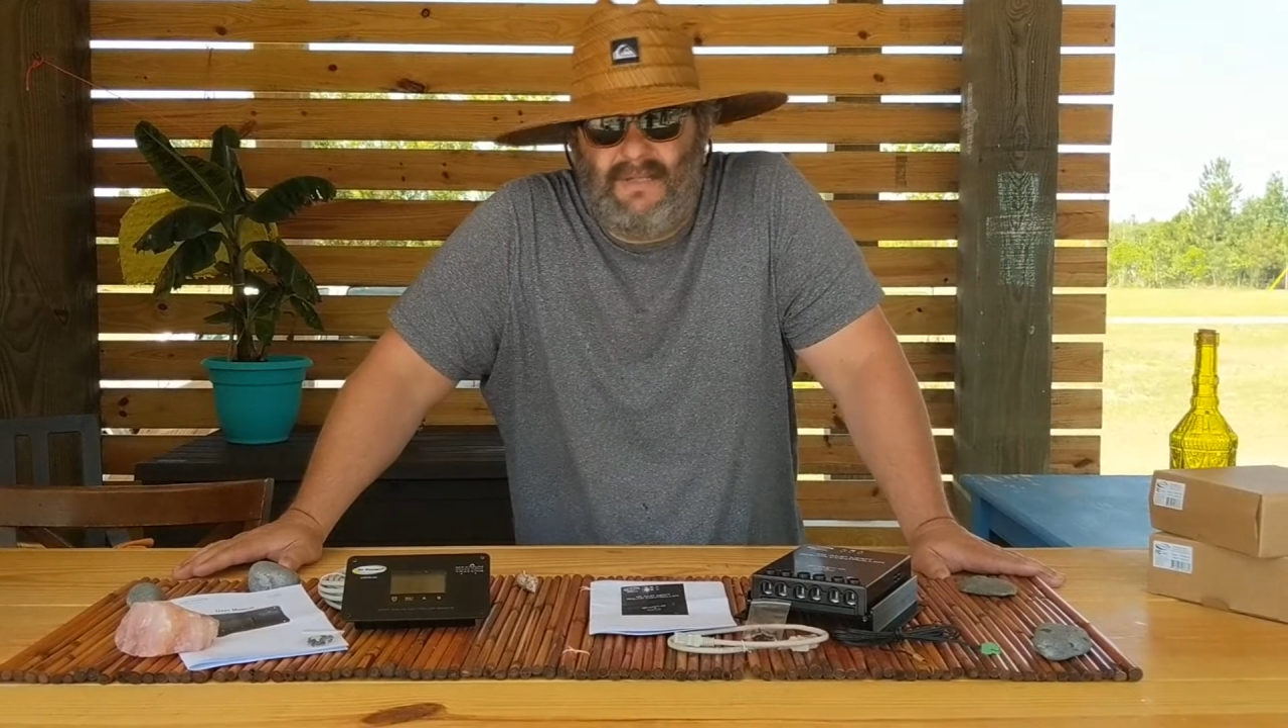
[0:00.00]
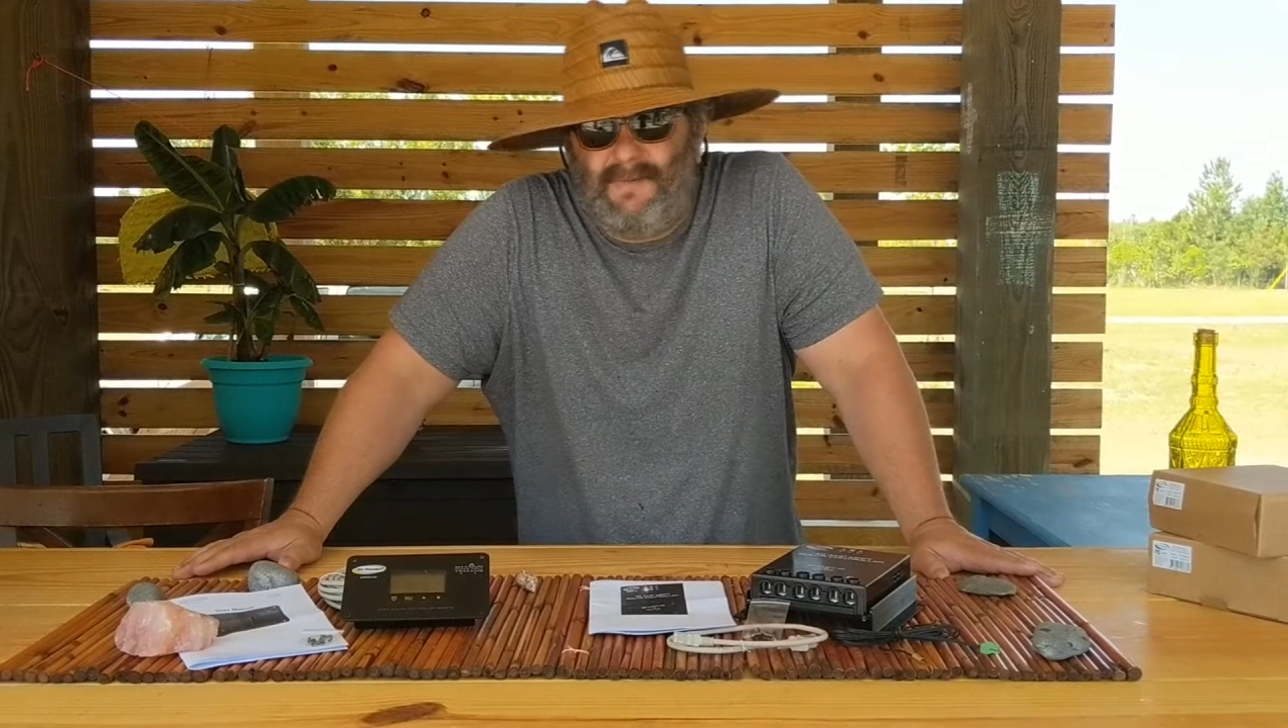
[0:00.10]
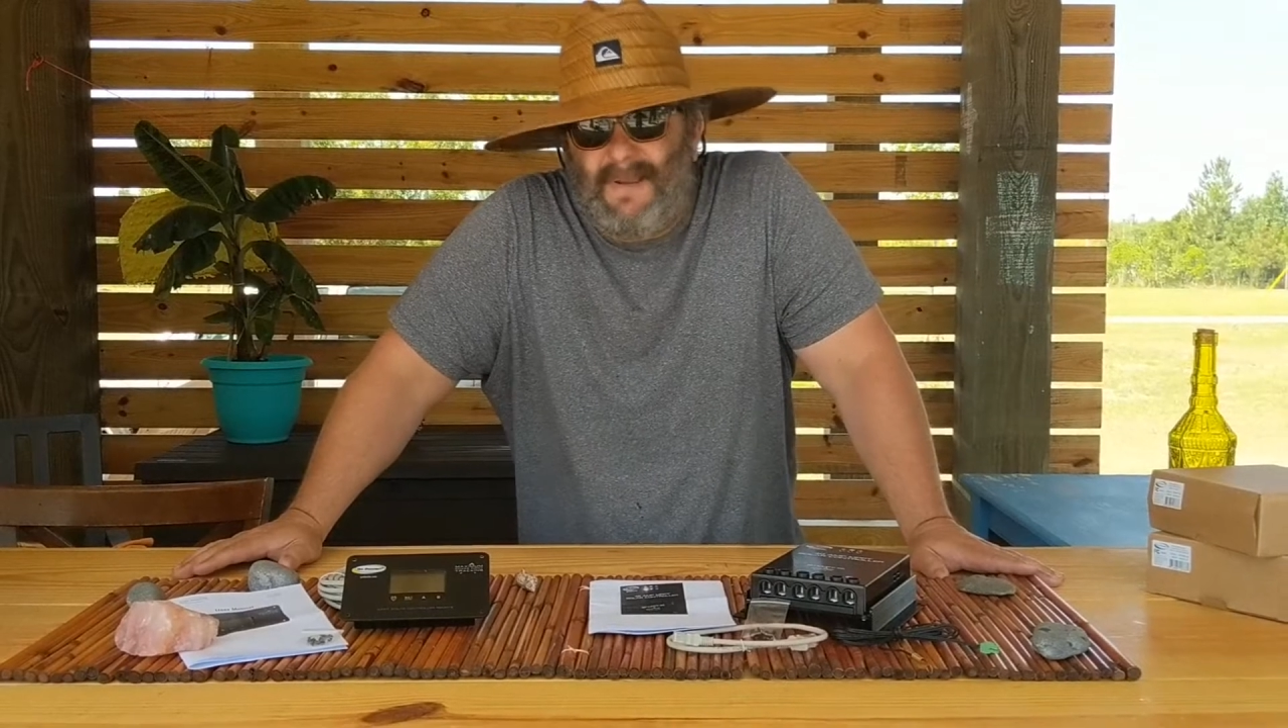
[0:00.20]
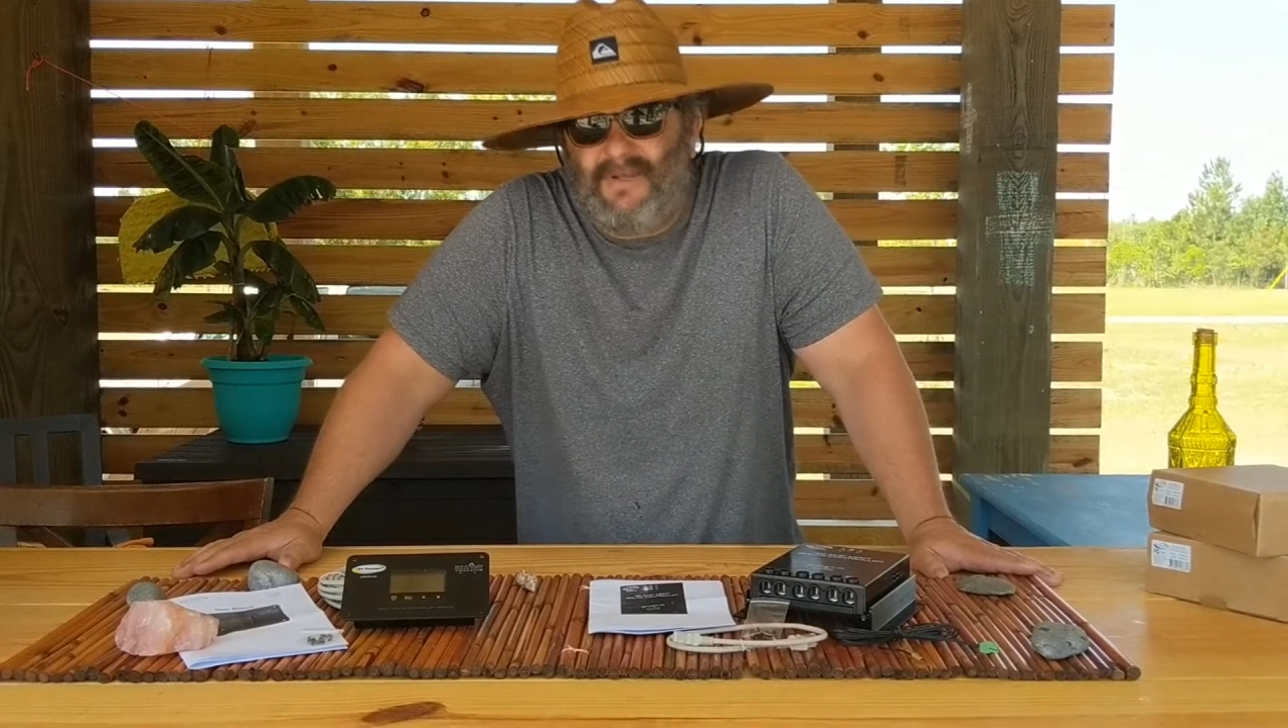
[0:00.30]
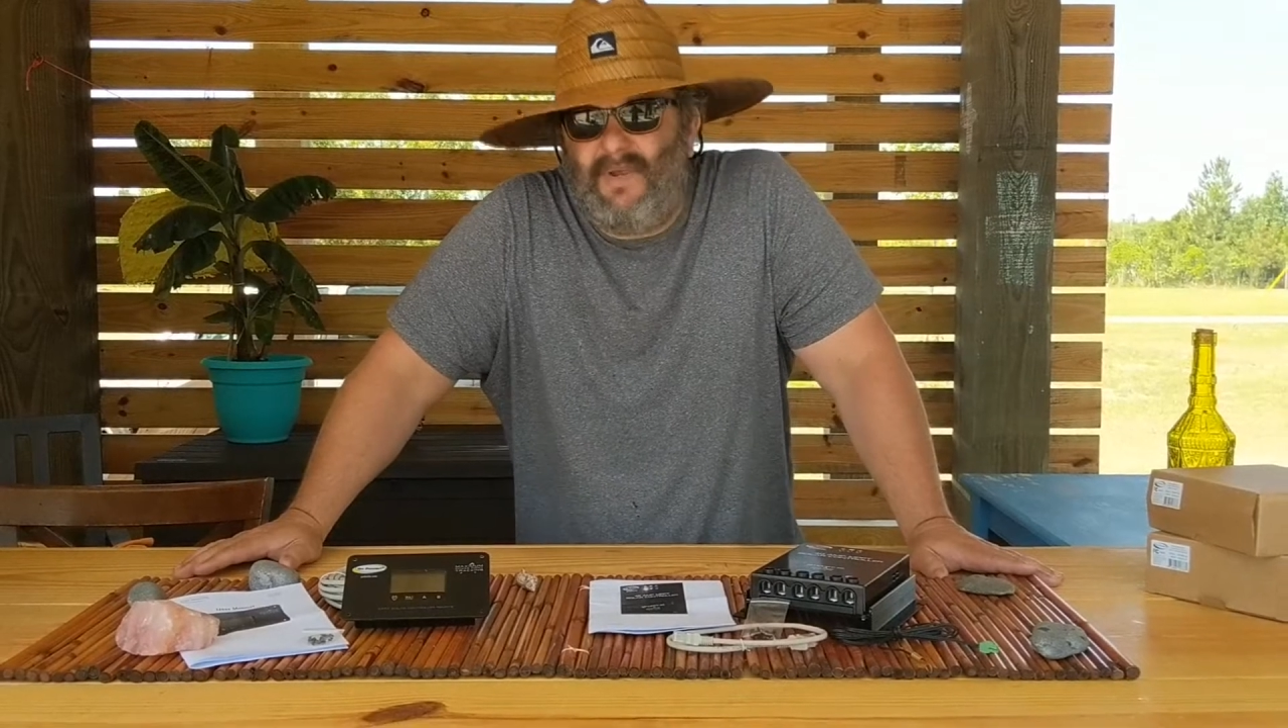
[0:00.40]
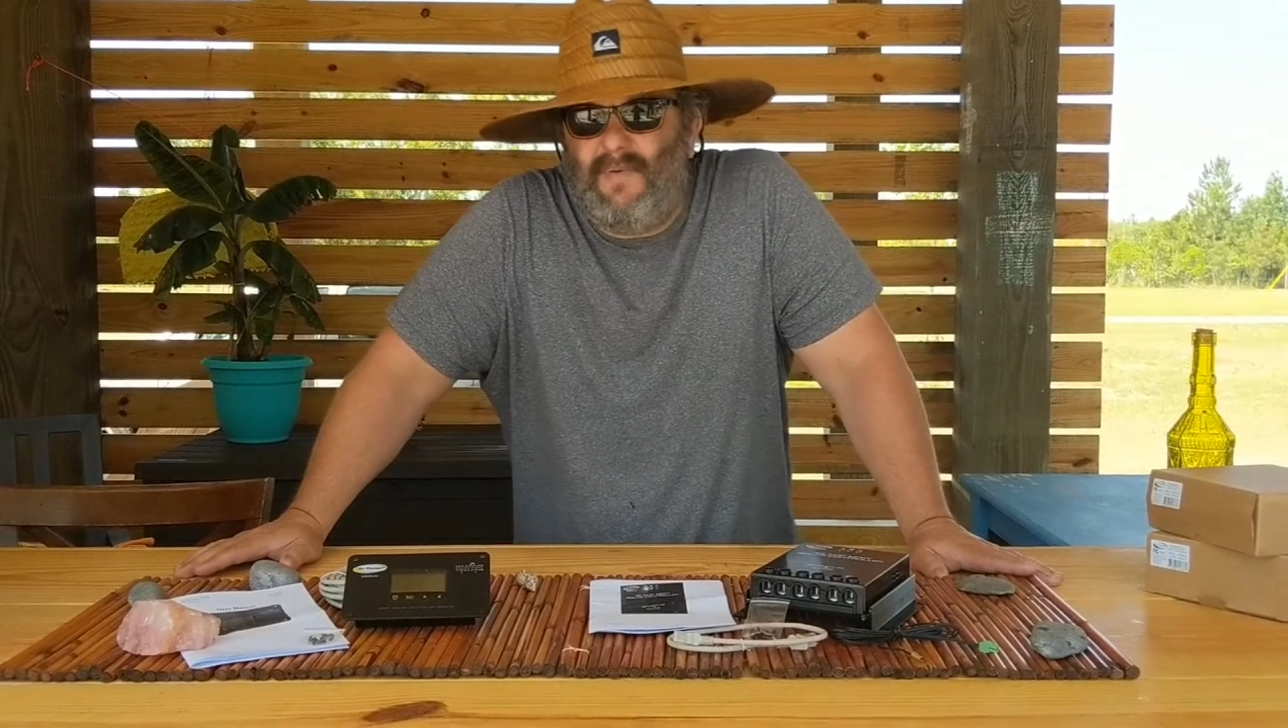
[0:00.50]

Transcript: especially